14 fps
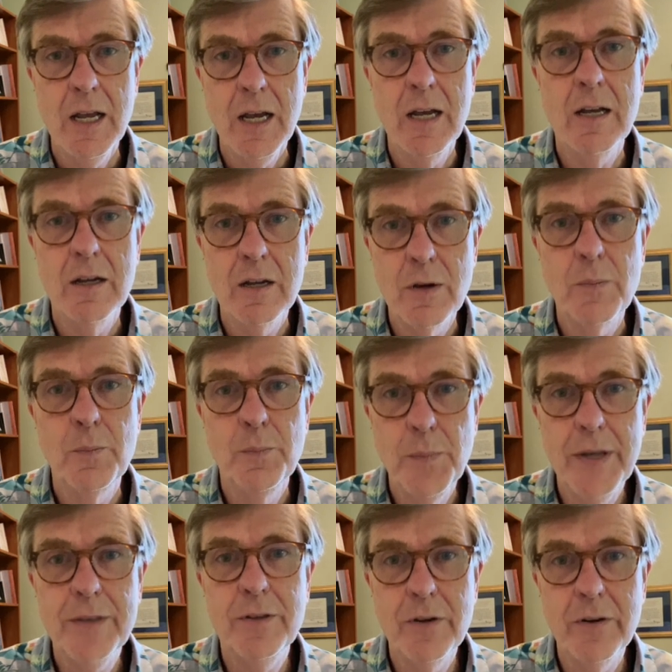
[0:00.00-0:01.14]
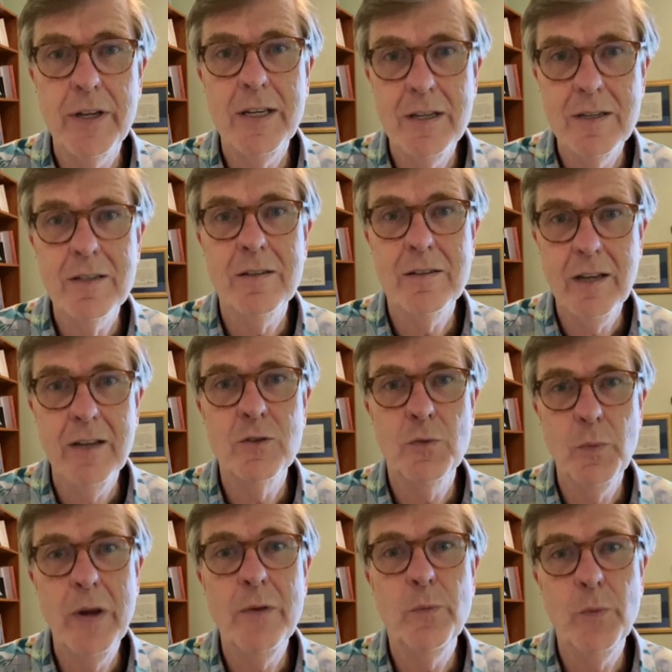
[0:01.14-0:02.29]
but there is a sense
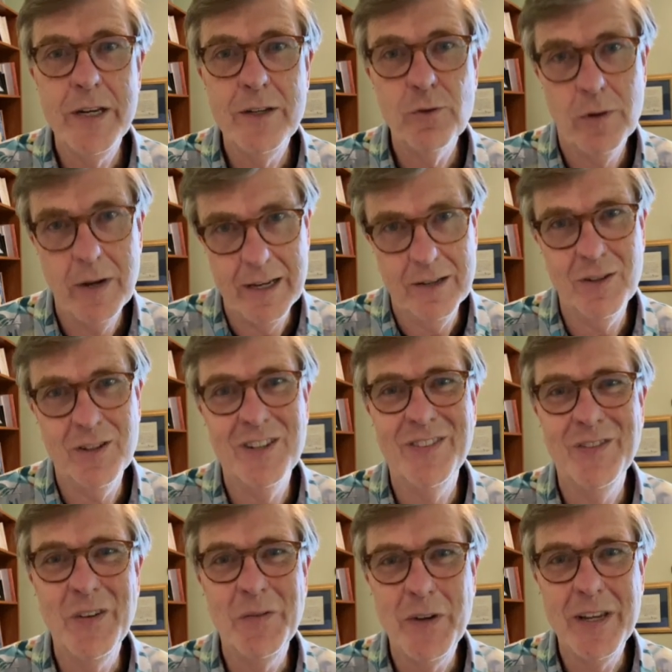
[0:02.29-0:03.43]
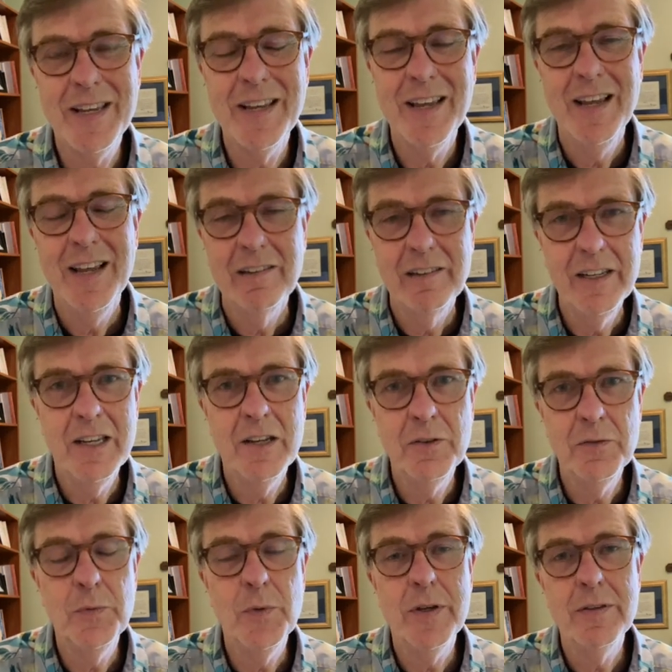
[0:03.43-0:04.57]
when we trust, when we
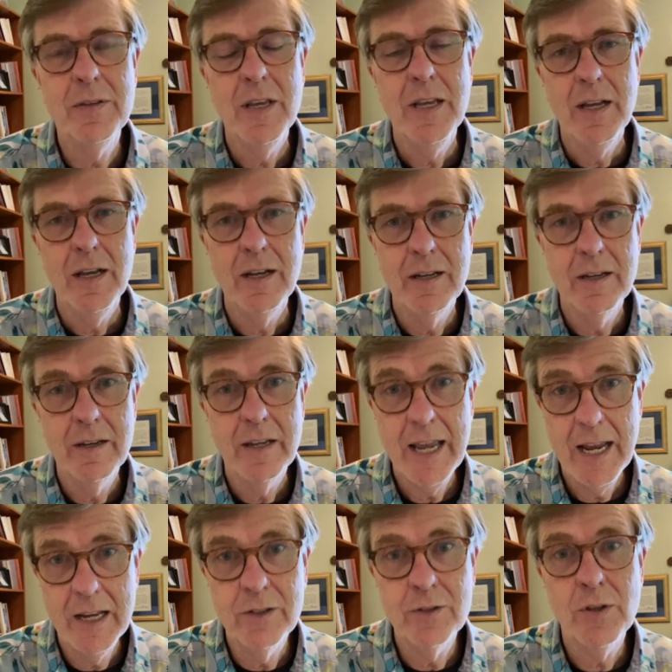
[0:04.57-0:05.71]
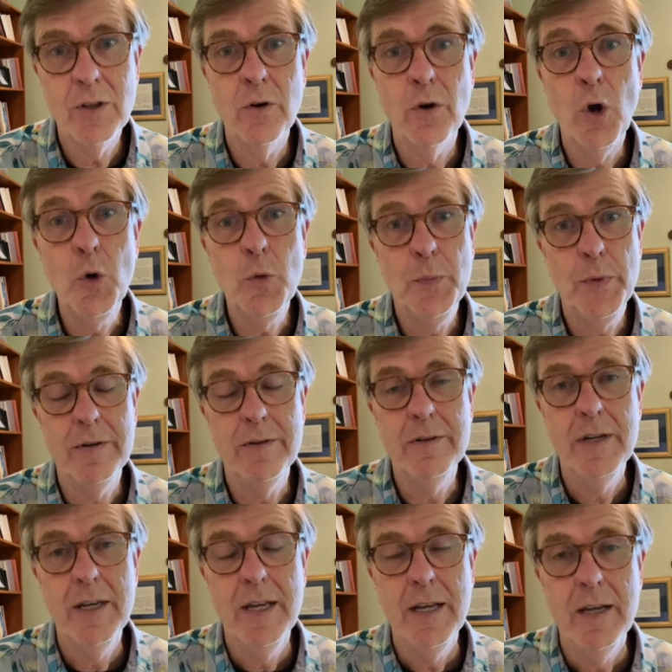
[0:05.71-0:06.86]
live with hands that are open
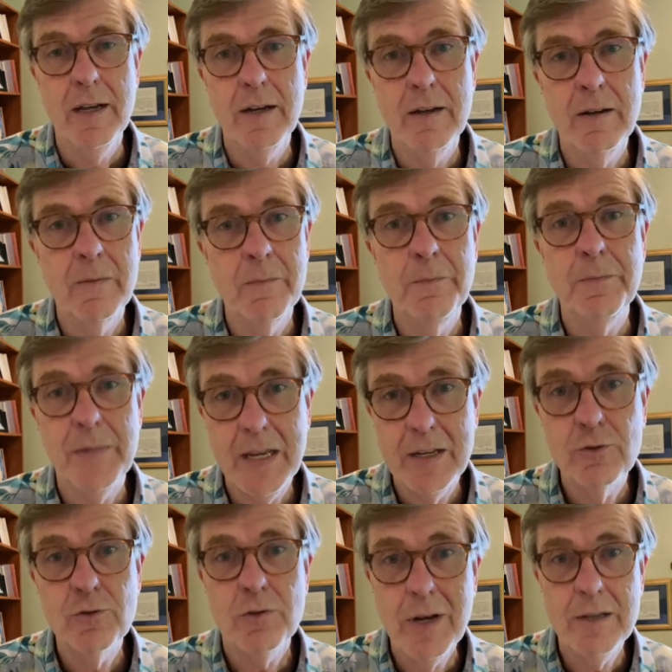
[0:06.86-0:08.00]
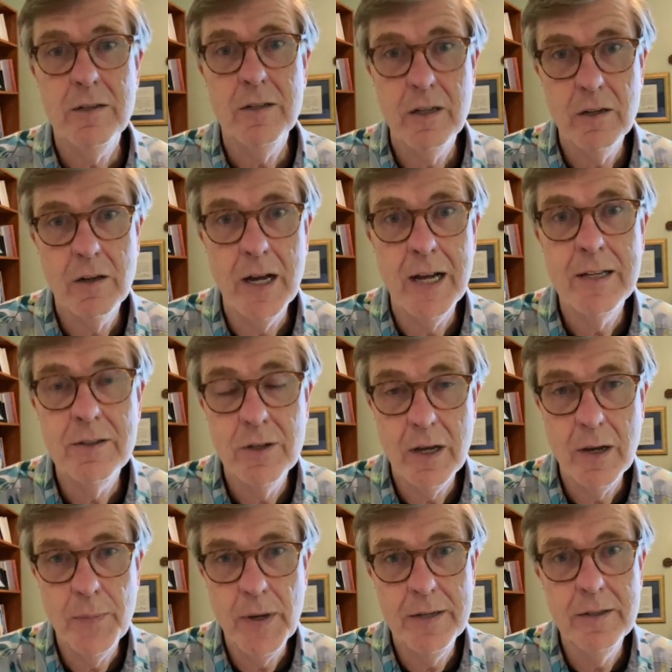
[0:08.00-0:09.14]
and trust in God's
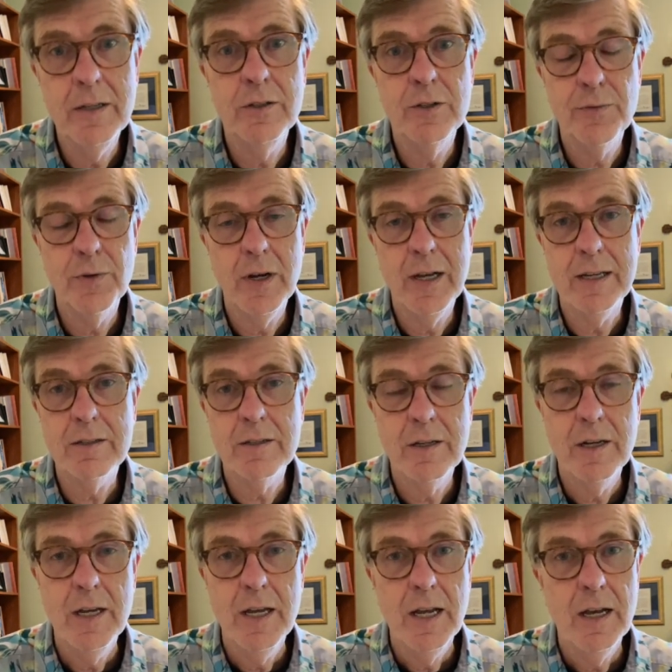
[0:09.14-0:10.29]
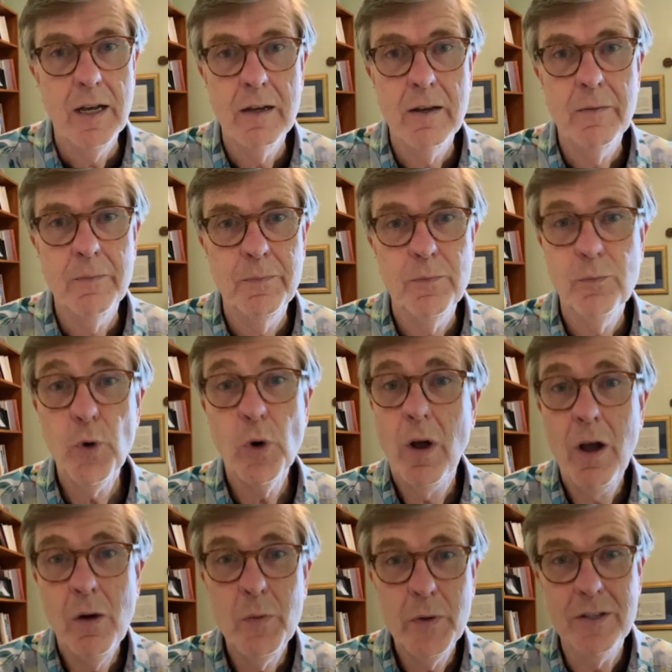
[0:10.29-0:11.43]
abundance for us, we're
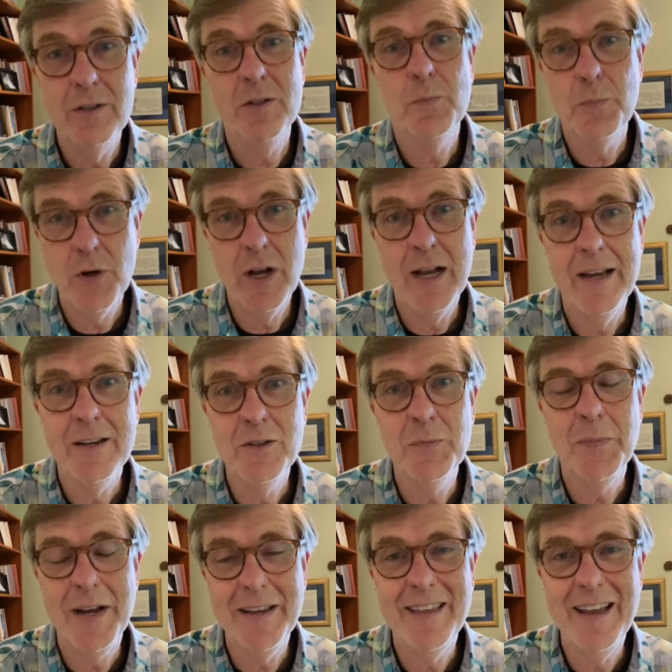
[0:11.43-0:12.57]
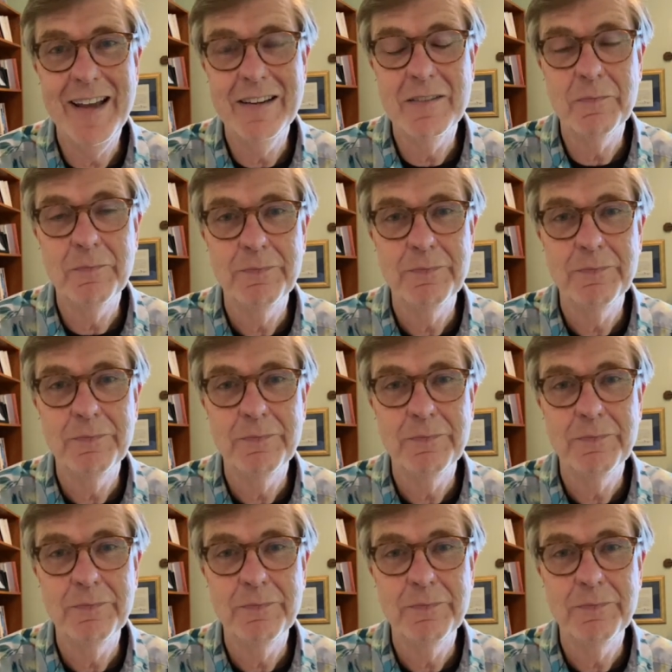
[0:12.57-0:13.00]
always surprised by that.